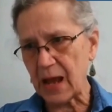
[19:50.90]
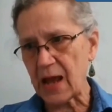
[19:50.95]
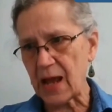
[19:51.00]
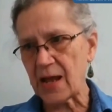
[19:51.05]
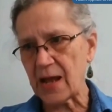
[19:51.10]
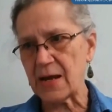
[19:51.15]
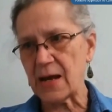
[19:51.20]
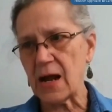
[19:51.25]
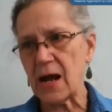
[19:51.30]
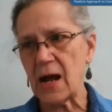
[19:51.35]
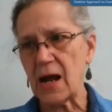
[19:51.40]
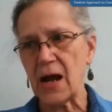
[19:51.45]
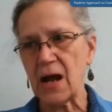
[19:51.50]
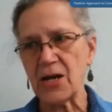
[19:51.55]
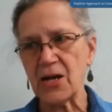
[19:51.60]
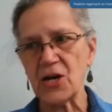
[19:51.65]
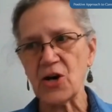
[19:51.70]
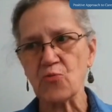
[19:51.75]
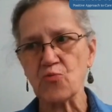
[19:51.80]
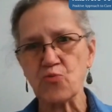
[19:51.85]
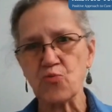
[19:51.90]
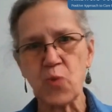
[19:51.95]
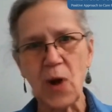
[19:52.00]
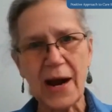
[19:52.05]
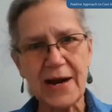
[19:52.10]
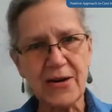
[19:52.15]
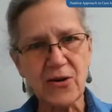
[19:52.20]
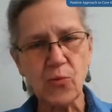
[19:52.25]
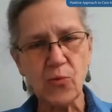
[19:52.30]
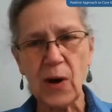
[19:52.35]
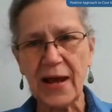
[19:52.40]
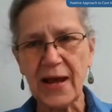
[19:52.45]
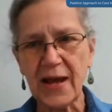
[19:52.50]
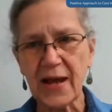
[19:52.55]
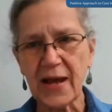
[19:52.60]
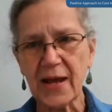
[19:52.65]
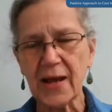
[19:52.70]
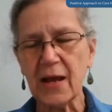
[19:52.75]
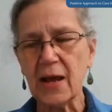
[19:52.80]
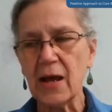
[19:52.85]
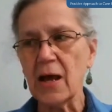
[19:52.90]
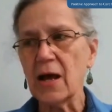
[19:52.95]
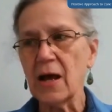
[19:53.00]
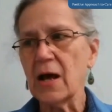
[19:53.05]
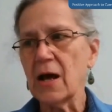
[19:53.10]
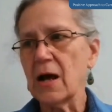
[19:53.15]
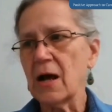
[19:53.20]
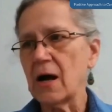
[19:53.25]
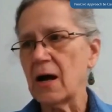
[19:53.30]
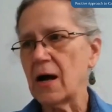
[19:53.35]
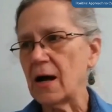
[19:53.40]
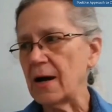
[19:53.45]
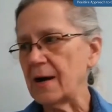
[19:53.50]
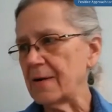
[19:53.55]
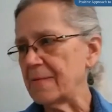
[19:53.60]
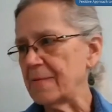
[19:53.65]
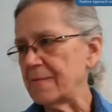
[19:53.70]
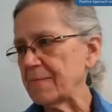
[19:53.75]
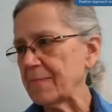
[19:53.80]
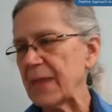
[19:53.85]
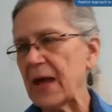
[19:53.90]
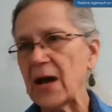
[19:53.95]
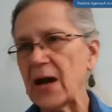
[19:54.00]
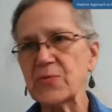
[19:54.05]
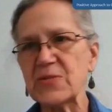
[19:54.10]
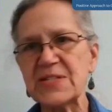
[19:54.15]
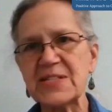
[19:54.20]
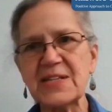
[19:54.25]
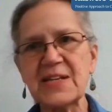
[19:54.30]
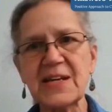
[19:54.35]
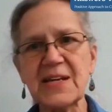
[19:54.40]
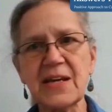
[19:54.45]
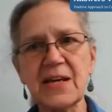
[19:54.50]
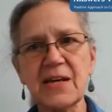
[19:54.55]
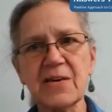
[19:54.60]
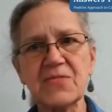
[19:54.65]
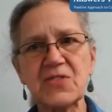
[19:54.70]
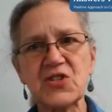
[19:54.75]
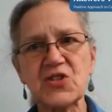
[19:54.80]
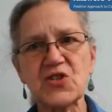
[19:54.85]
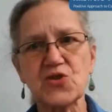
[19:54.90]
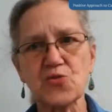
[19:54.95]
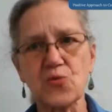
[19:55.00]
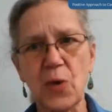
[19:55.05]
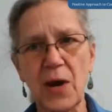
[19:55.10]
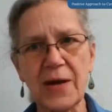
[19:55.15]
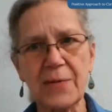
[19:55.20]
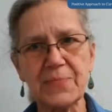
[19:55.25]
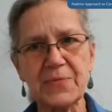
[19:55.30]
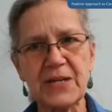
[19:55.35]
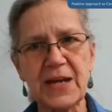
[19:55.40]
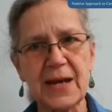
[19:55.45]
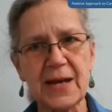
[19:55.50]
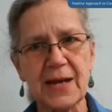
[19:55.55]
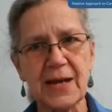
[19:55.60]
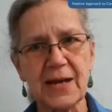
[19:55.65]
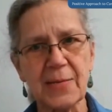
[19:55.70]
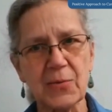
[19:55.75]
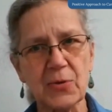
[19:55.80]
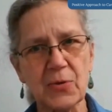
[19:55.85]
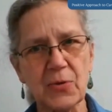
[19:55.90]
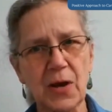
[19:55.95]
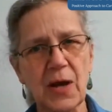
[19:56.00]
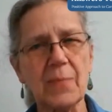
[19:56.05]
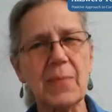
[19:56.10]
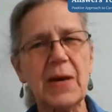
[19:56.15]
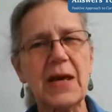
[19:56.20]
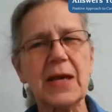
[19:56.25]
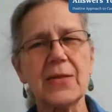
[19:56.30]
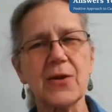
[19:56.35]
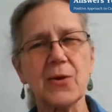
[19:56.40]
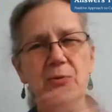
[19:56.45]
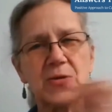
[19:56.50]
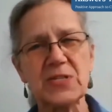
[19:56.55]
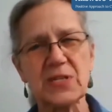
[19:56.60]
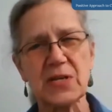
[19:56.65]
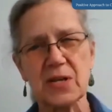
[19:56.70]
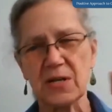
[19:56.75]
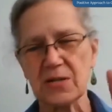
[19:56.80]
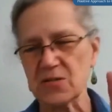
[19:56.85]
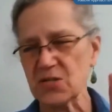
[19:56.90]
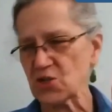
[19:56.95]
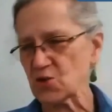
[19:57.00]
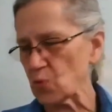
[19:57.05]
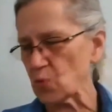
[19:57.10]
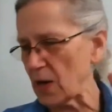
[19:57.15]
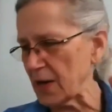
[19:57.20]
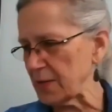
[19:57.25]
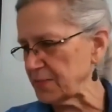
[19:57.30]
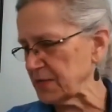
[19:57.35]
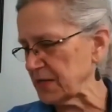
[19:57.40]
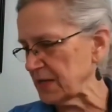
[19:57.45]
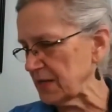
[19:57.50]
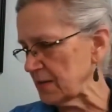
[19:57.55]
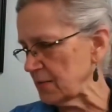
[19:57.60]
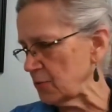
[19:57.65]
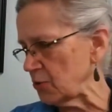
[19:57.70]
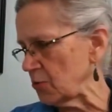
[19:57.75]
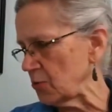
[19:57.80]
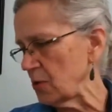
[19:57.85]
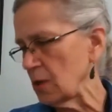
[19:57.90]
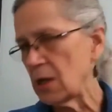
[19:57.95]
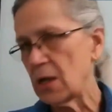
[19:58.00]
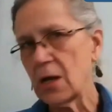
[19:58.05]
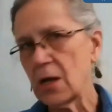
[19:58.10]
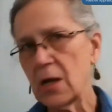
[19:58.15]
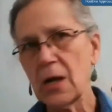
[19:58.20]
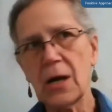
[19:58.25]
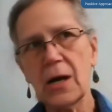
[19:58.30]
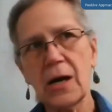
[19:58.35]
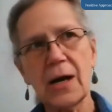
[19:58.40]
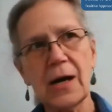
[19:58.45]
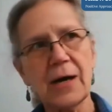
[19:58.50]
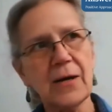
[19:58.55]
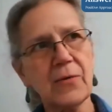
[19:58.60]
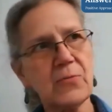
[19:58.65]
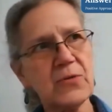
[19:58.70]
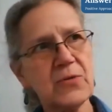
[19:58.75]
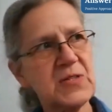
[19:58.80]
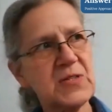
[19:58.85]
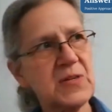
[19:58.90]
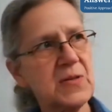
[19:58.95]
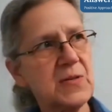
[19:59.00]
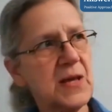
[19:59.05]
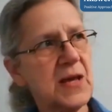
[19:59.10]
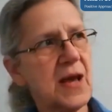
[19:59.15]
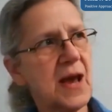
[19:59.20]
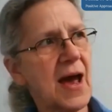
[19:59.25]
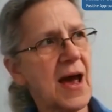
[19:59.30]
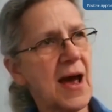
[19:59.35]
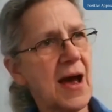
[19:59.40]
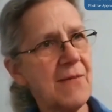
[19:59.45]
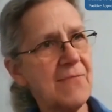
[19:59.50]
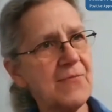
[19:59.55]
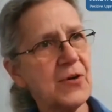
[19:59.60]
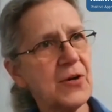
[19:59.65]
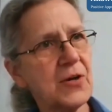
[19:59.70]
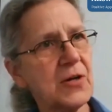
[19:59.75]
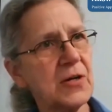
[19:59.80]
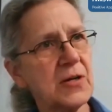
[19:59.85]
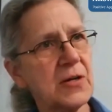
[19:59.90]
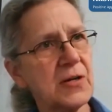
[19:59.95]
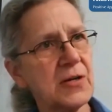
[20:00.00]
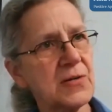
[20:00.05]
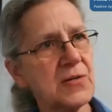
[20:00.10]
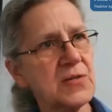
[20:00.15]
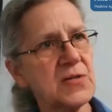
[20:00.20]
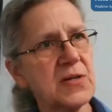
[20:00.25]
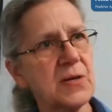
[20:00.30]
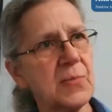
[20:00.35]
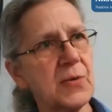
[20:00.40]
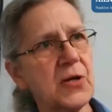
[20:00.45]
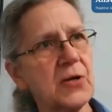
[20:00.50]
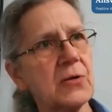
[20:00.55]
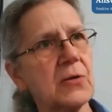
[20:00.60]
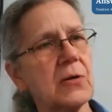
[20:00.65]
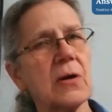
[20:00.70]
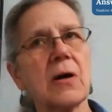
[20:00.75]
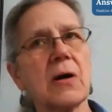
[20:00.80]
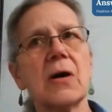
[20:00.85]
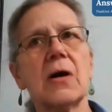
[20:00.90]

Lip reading: And, right away, I was thinking of striped animal. I mean, there was a striped animal. It was in the African exhibit.